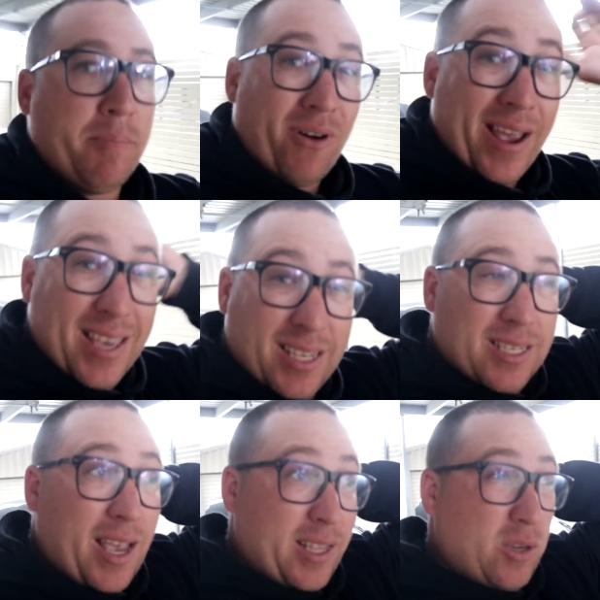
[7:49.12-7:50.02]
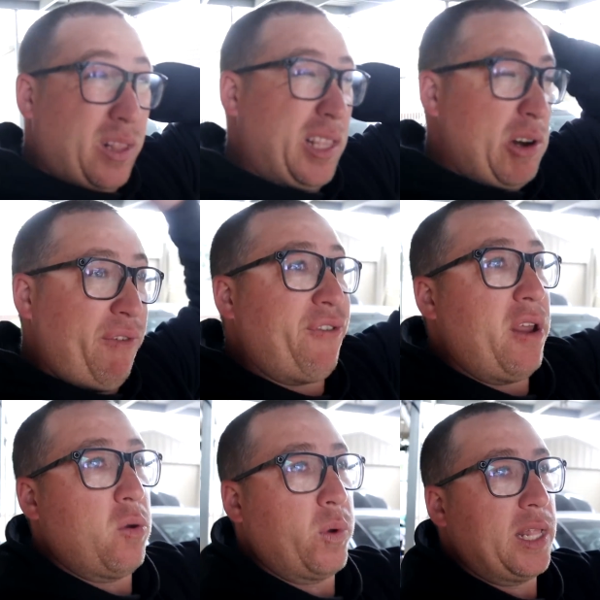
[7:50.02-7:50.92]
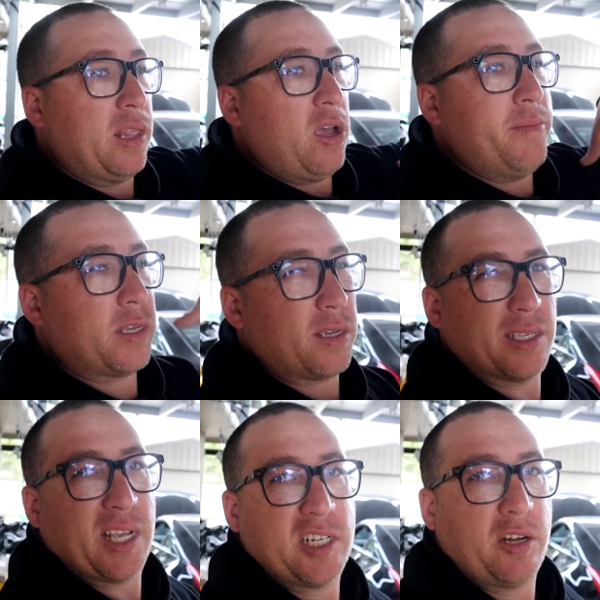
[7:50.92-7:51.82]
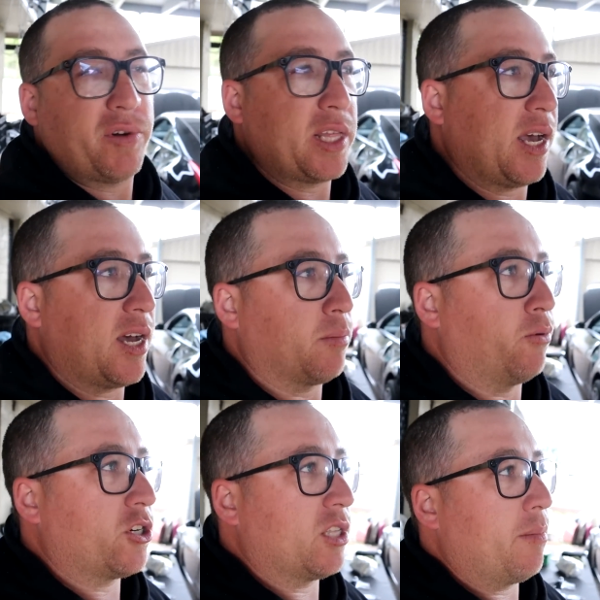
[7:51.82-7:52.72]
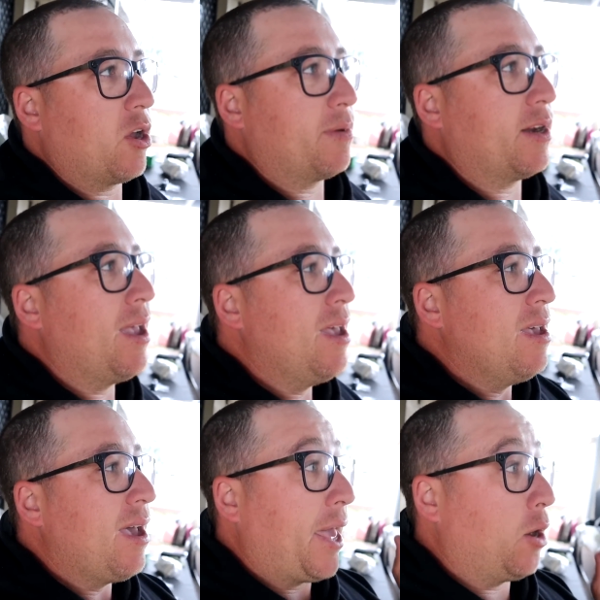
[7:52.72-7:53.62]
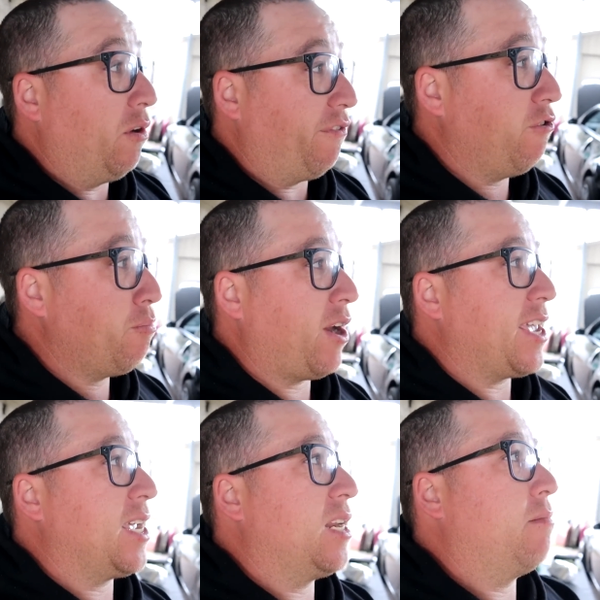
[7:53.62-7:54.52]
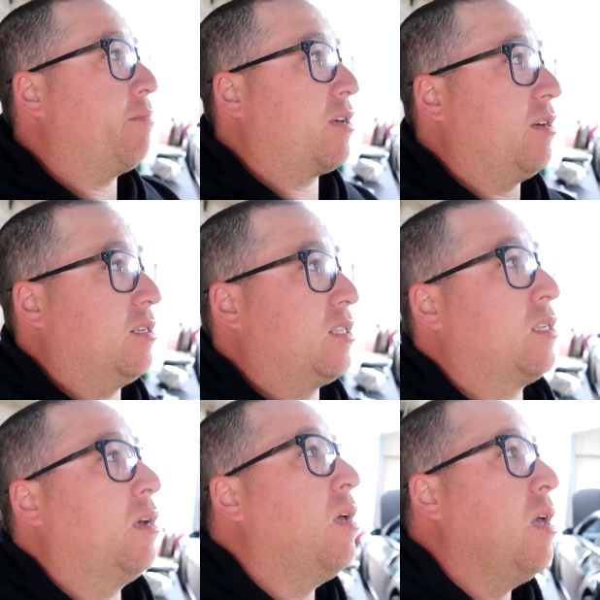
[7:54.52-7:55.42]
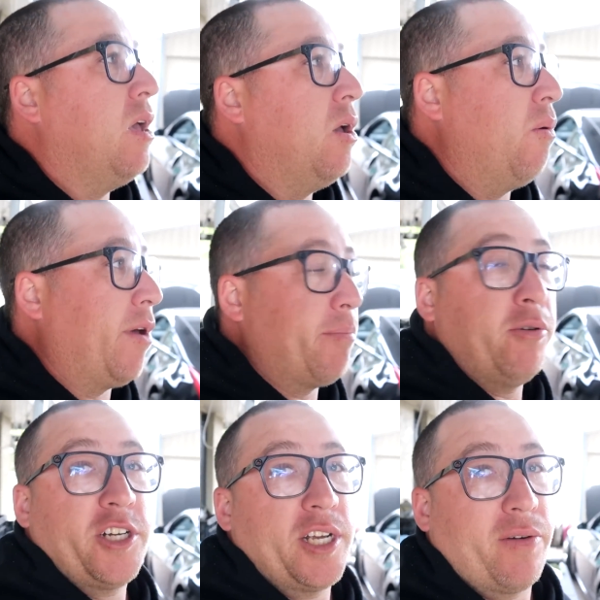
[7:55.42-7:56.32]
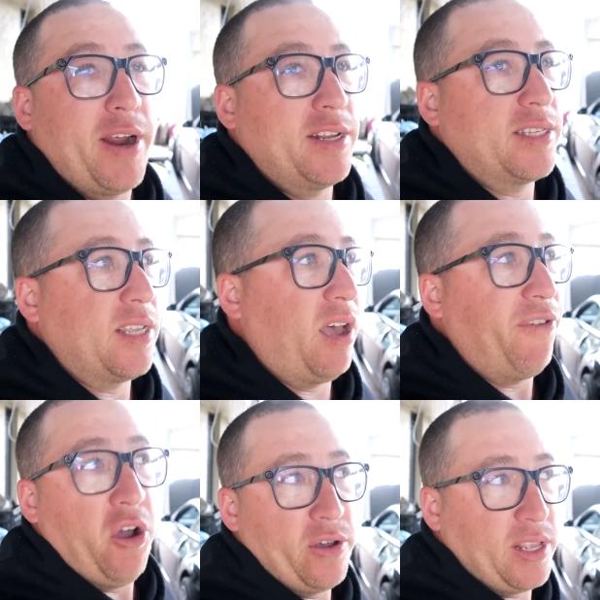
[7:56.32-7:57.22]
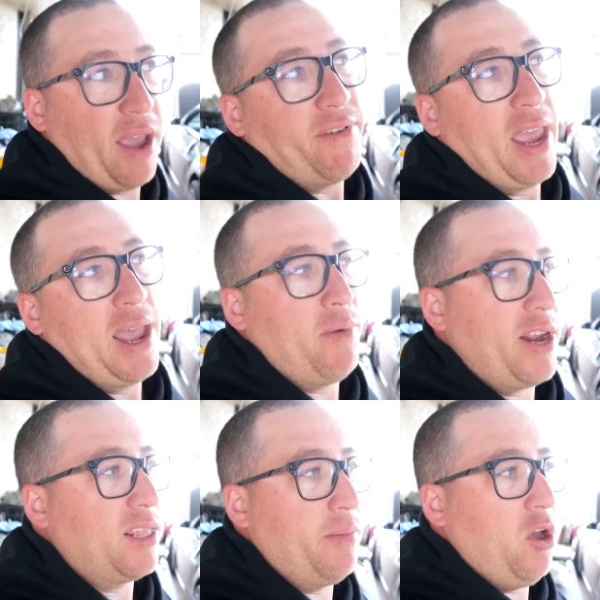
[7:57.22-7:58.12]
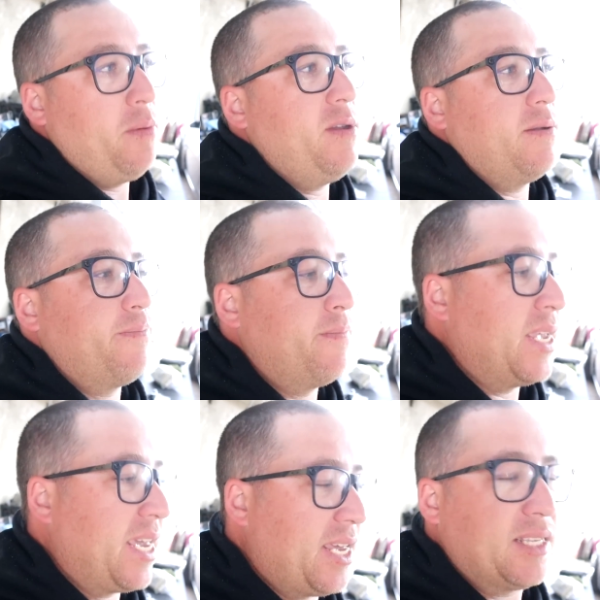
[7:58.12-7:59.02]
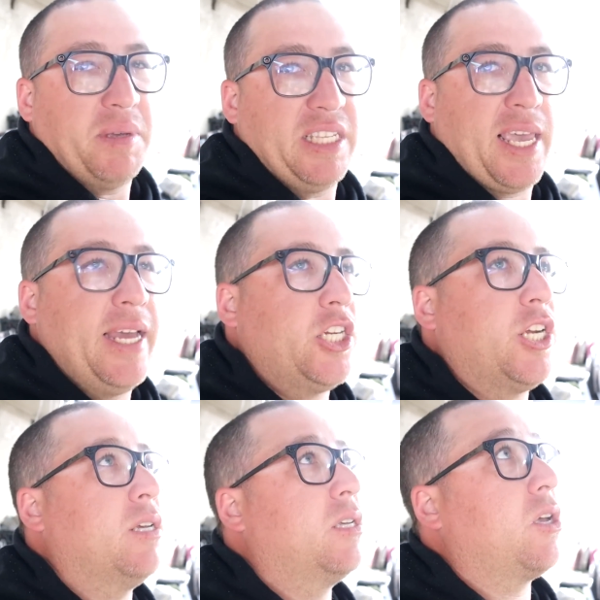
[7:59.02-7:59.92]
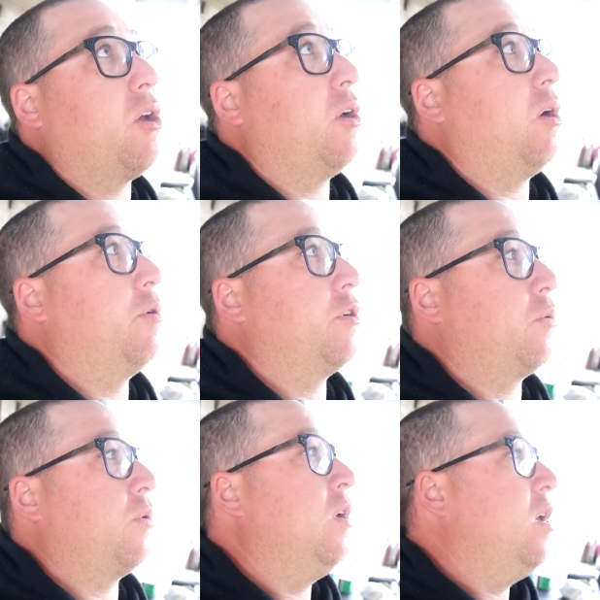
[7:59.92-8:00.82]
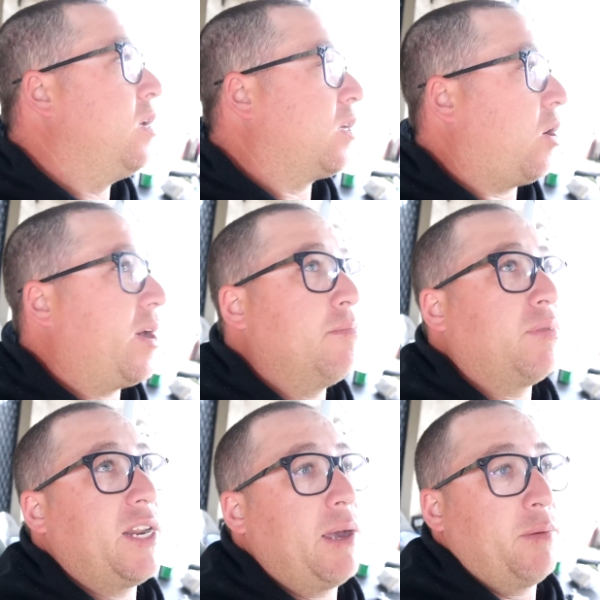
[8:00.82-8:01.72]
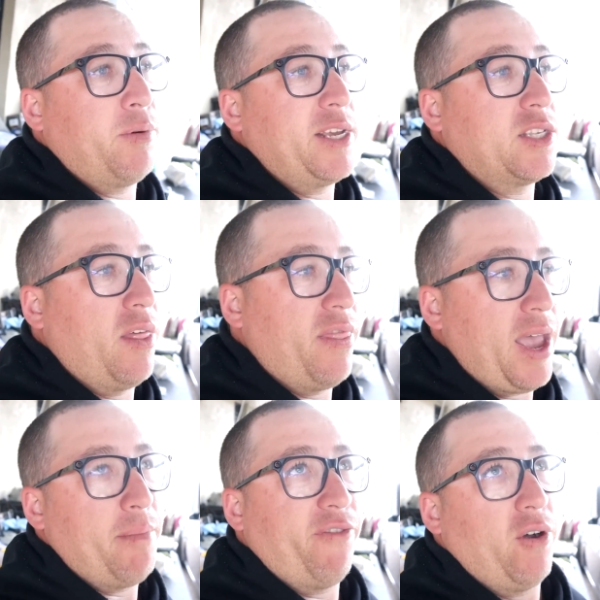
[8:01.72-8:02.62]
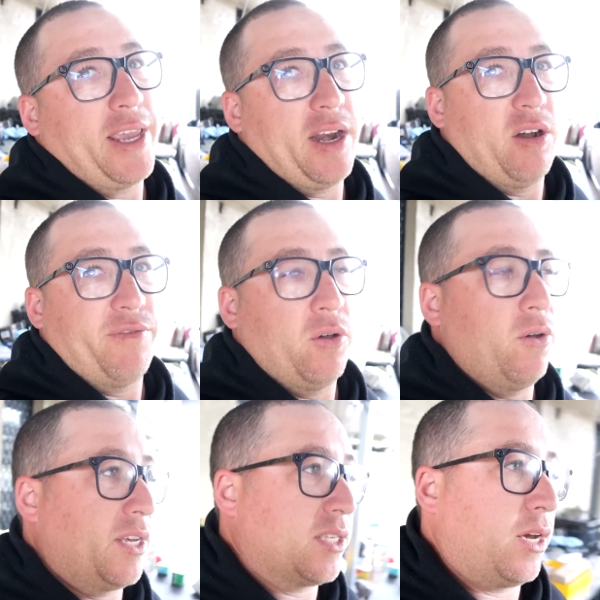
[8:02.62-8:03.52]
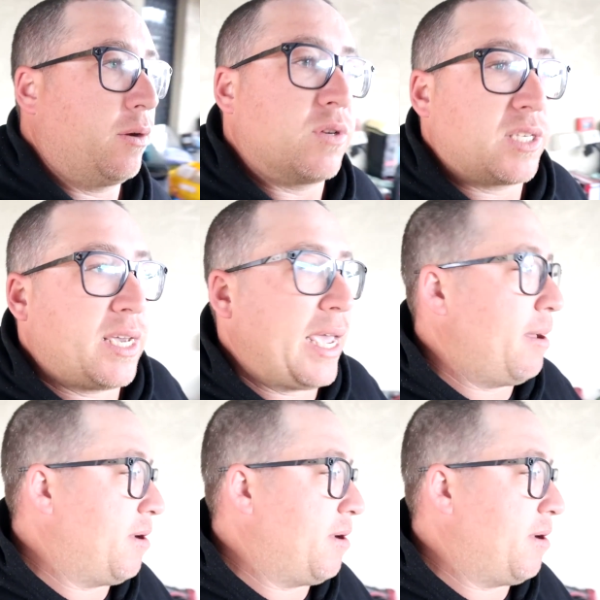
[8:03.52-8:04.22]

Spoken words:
the brakes and do a little front and wheel alignment, because it's actually really hard to push at the moment, and I want foot brake in it, because when I'm pushing it around and stuff, only having handbrake at the moment is a bit sketch. So I want to go ahead and bleed up the brakes on that before I get it off the hoist. So we'll see how